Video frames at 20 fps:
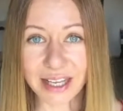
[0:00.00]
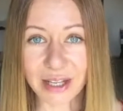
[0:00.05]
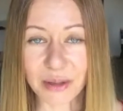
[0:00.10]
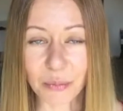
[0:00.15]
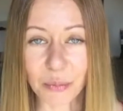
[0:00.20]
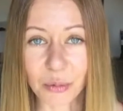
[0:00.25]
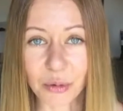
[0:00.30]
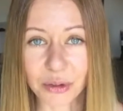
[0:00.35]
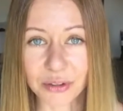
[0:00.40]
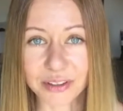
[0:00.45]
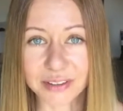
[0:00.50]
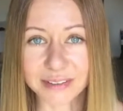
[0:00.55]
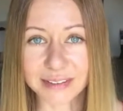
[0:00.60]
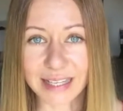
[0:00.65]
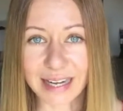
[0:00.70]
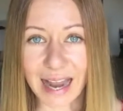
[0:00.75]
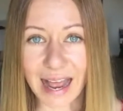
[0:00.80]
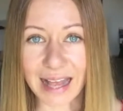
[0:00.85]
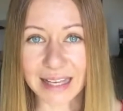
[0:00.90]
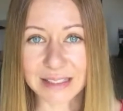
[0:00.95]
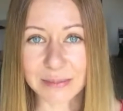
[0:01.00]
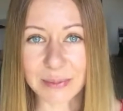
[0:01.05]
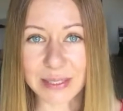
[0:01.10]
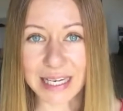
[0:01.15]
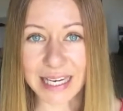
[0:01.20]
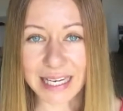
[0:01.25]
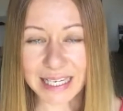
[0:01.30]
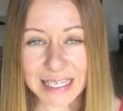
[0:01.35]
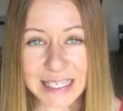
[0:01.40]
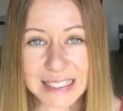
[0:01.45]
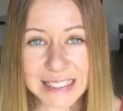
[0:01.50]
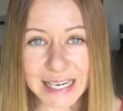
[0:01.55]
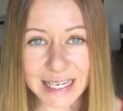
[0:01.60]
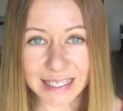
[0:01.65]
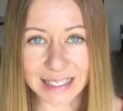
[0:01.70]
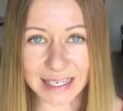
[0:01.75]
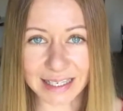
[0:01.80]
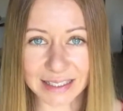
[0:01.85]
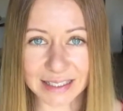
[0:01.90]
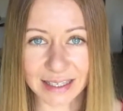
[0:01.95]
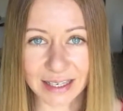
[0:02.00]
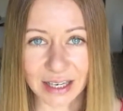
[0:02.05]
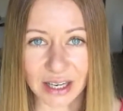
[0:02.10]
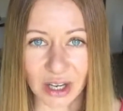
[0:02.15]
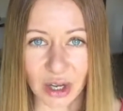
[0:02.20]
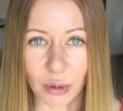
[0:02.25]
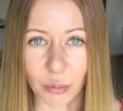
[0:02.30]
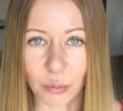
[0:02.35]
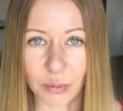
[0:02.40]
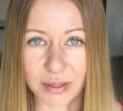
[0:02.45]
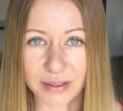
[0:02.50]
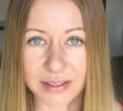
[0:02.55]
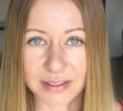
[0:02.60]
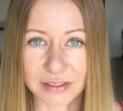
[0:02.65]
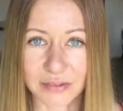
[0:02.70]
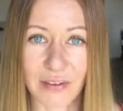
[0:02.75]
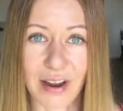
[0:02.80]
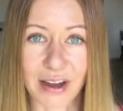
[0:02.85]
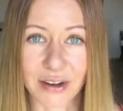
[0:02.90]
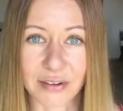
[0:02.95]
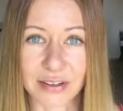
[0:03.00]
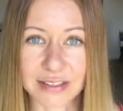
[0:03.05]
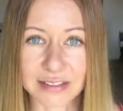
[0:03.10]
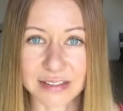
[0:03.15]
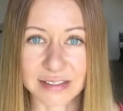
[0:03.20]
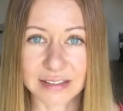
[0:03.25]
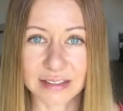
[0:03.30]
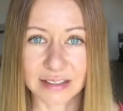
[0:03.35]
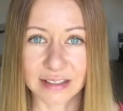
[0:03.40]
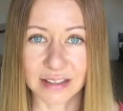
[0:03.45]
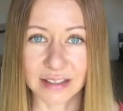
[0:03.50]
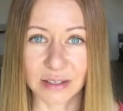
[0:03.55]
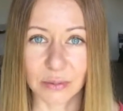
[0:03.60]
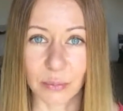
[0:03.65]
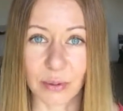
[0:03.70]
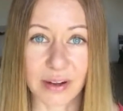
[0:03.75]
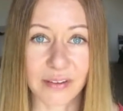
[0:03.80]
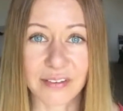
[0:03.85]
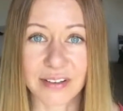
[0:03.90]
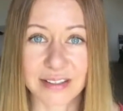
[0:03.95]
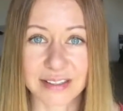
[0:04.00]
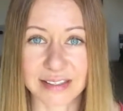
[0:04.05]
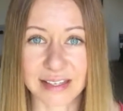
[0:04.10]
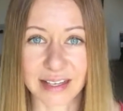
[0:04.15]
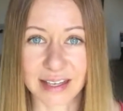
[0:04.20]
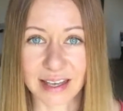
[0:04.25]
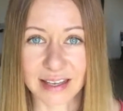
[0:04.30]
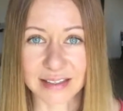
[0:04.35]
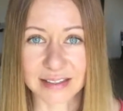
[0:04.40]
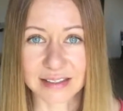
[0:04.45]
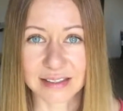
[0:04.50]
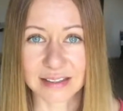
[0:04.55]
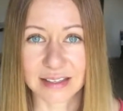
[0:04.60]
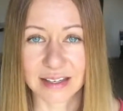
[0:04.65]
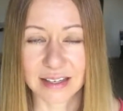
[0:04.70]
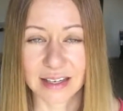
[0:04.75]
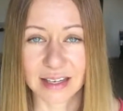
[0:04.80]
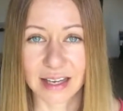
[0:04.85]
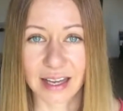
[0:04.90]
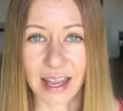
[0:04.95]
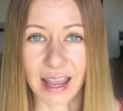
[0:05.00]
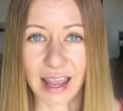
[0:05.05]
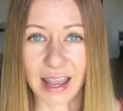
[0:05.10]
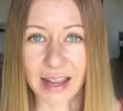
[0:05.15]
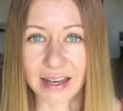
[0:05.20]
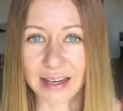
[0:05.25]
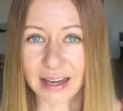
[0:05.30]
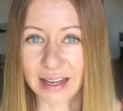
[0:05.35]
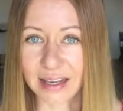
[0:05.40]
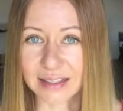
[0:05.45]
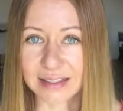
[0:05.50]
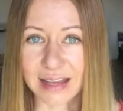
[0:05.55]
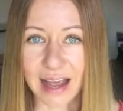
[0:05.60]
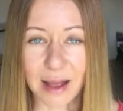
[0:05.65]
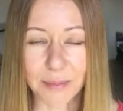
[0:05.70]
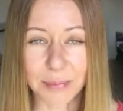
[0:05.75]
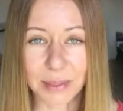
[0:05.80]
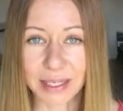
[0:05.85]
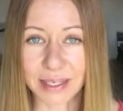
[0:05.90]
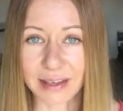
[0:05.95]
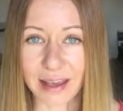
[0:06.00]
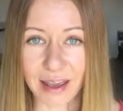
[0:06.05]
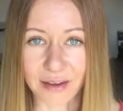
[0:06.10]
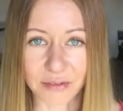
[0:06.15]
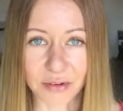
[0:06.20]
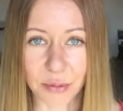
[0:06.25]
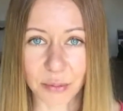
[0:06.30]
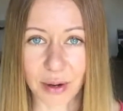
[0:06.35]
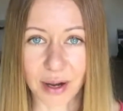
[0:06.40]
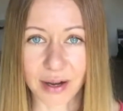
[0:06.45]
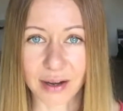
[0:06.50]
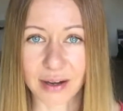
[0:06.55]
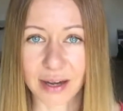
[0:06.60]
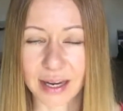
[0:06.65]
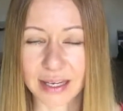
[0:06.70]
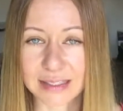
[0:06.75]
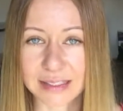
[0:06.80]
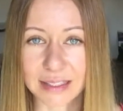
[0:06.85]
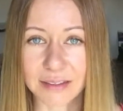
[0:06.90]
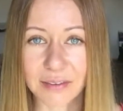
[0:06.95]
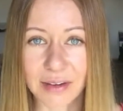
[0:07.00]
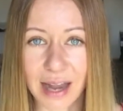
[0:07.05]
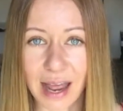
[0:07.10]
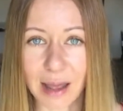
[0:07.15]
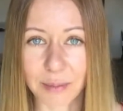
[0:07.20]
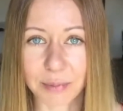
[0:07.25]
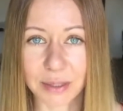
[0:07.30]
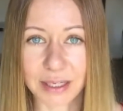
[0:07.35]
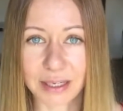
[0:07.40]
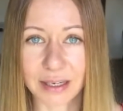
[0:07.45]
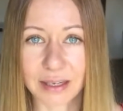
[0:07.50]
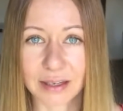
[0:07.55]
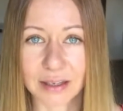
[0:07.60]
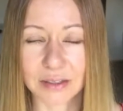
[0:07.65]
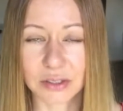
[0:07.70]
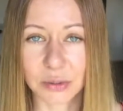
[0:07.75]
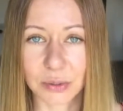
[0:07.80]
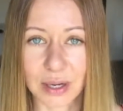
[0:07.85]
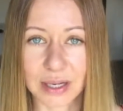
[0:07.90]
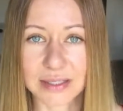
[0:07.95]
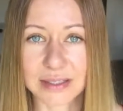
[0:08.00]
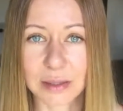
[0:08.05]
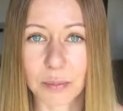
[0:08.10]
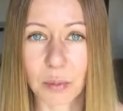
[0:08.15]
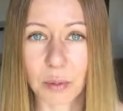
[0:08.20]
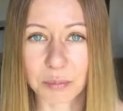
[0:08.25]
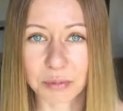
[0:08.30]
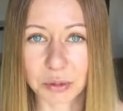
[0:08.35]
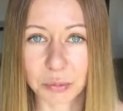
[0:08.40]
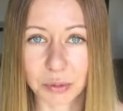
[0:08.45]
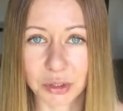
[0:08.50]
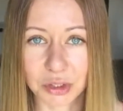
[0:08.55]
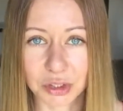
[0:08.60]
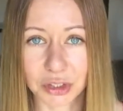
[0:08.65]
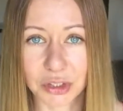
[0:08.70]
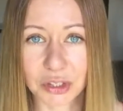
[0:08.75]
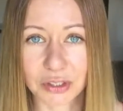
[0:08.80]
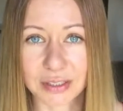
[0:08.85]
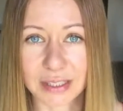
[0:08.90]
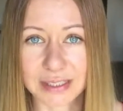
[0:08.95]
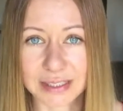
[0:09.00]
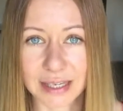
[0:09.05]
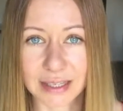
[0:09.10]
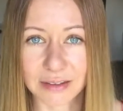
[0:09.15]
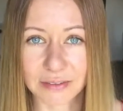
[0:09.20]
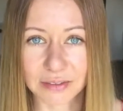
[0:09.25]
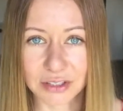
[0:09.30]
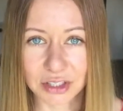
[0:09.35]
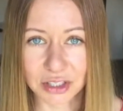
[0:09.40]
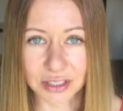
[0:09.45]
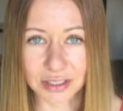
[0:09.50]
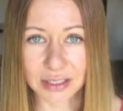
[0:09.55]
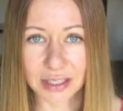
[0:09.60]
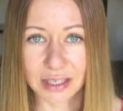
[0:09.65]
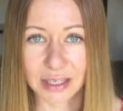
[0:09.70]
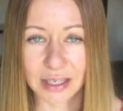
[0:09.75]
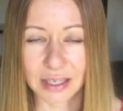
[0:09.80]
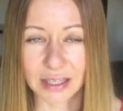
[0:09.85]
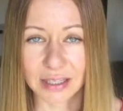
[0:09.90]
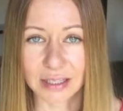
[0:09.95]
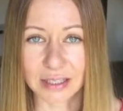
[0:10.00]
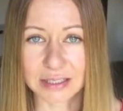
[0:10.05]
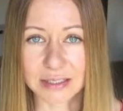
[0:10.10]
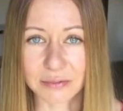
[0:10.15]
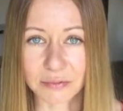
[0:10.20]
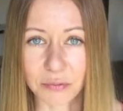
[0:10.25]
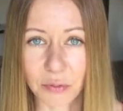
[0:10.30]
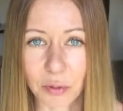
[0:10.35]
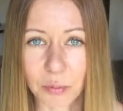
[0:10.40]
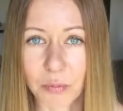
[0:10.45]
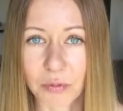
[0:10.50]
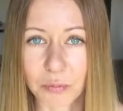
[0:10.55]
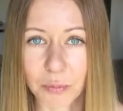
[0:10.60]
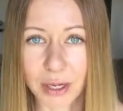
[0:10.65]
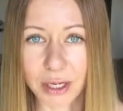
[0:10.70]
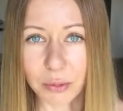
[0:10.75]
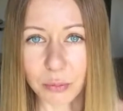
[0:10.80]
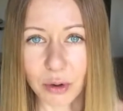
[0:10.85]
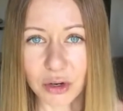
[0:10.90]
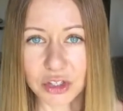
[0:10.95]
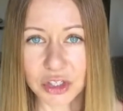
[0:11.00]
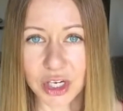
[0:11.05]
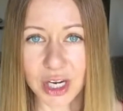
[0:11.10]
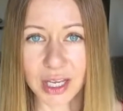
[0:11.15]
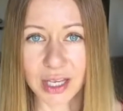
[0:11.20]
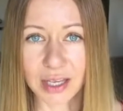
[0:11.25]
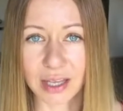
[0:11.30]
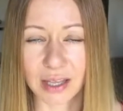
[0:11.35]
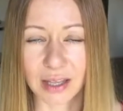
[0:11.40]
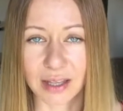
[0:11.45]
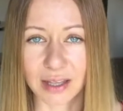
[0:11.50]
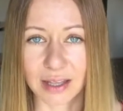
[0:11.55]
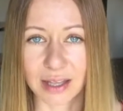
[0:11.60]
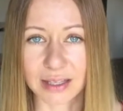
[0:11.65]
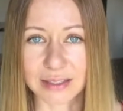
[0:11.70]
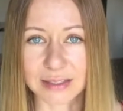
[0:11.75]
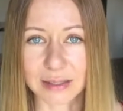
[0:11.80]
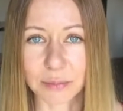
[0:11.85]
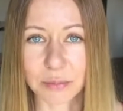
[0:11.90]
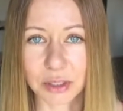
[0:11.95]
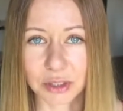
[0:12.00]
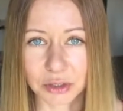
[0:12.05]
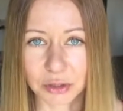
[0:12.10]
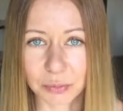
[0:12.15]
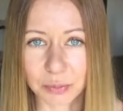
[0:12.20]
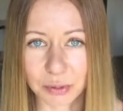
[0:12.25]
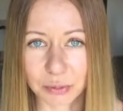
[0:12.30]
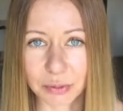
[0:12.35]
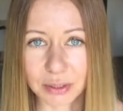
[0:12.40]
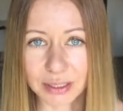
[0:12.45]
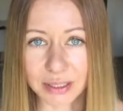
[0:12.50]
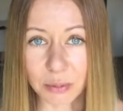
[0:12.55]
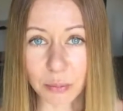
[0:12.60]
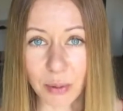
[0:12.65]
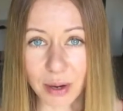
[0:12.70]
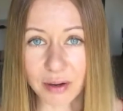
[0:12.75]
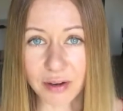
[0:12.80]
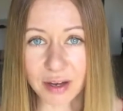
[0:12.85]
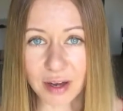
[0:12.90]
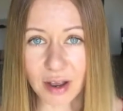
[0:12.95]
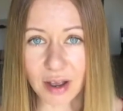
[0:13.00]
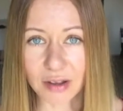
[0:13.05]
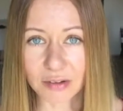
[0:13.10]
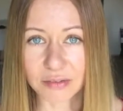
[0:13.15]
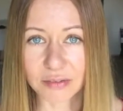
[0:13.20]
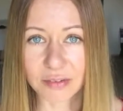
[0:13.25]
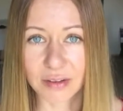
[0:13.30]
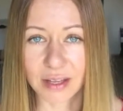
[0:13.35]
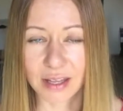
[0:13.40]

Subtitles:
in a world that has been inundated with this virus, whatever this thing is, and it's happening everywhere. It's even happening to us the moment we turn on the television. That's a form of brainwashing. It's something to be really wary of,